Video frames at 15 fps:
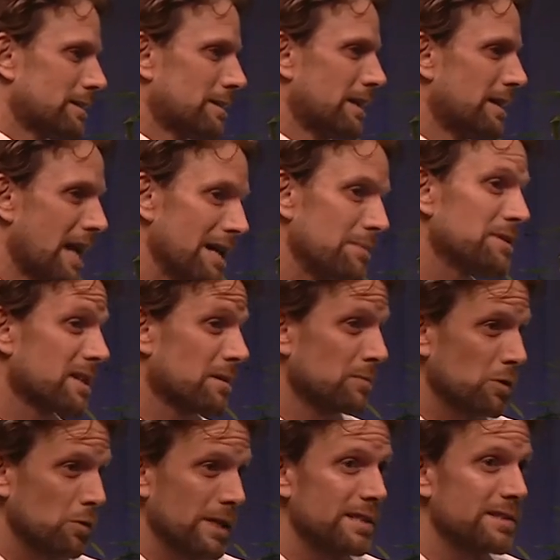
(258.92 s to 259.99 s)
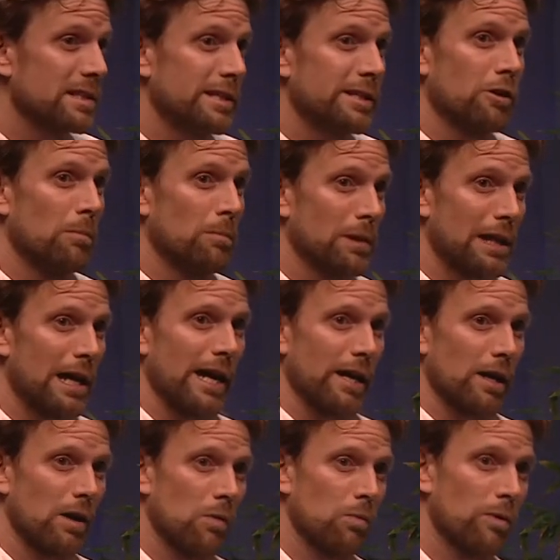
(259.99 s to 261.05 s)
It helps them to easily
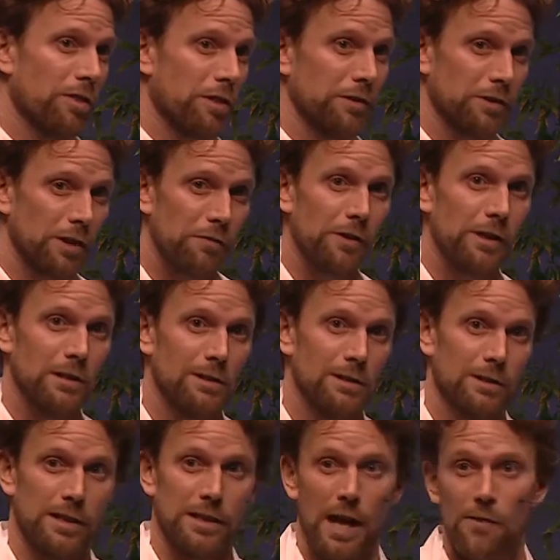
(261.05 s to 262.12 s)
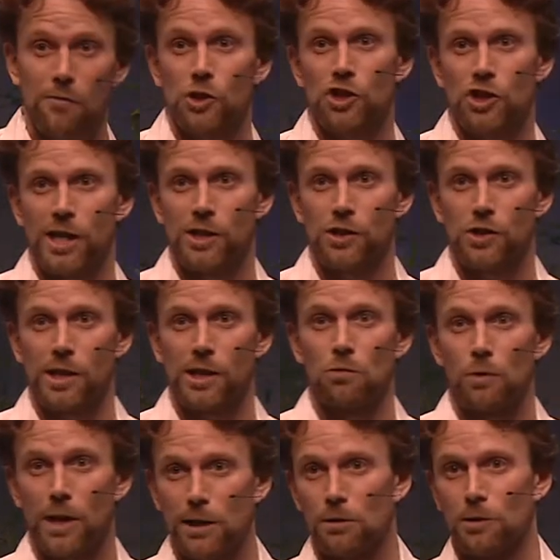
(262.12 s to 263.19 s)
comply with the difficult and ever-changing
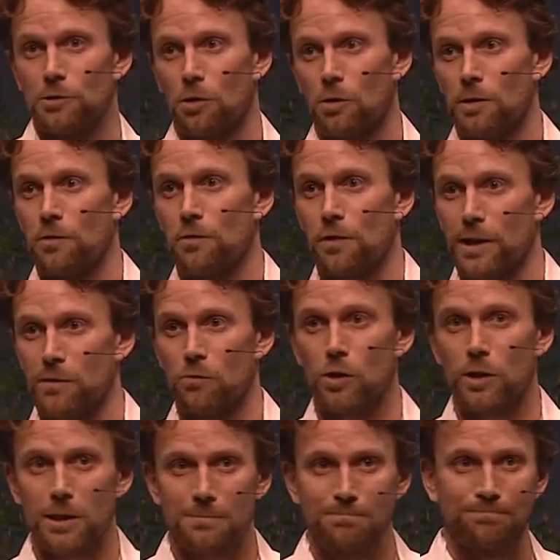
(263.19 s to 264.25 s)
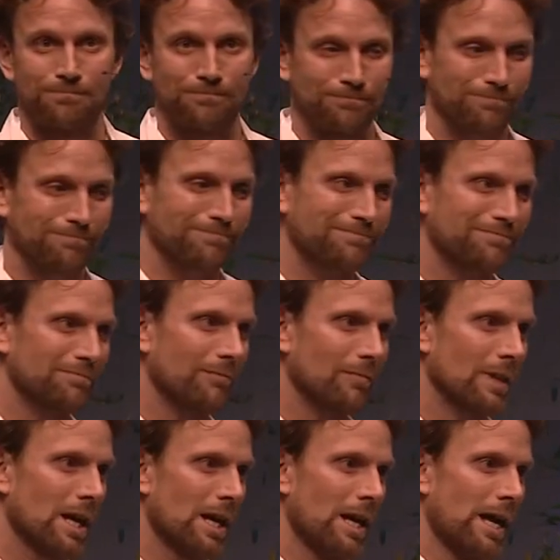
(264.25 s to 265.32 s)
regulatory framework.
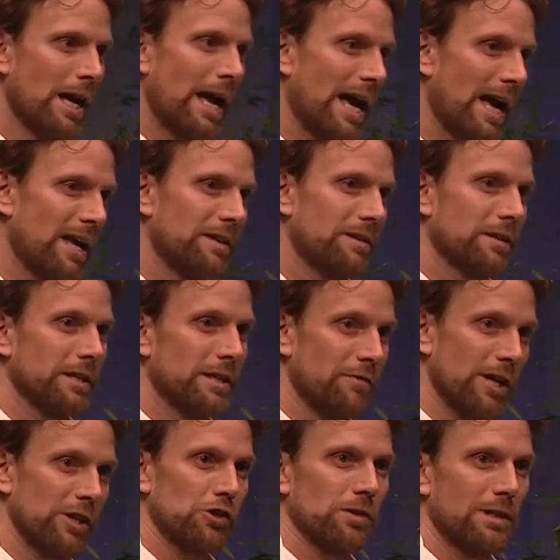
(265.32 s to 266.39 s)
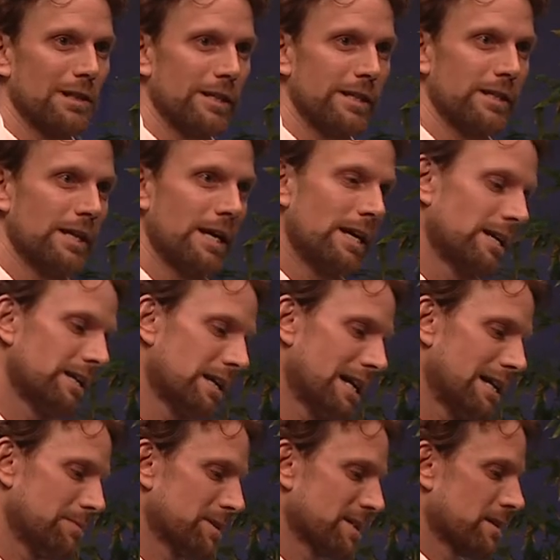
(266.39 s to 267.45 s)
And eventually, it
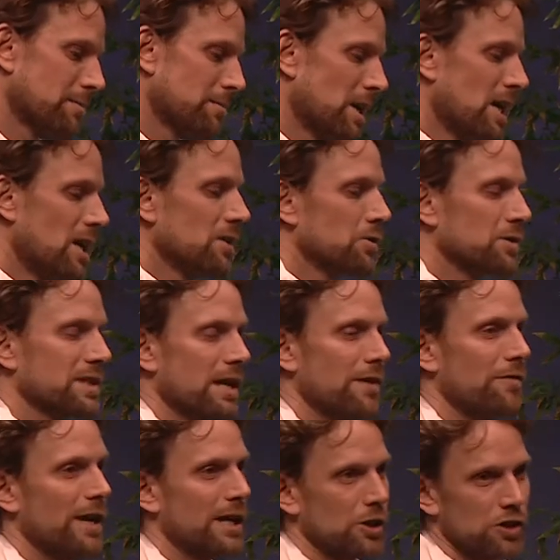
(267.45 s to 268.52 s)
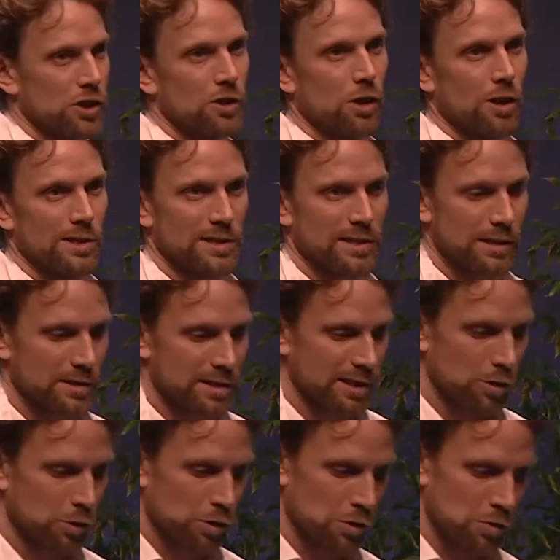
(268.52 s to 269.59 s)
helps them to save energy costs and
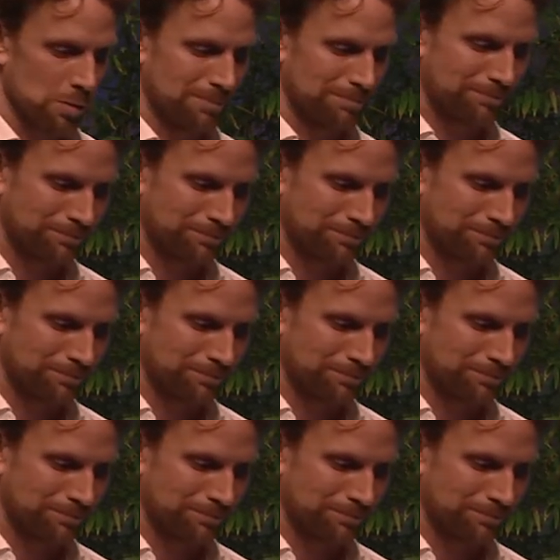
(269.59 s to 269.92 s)
CO2.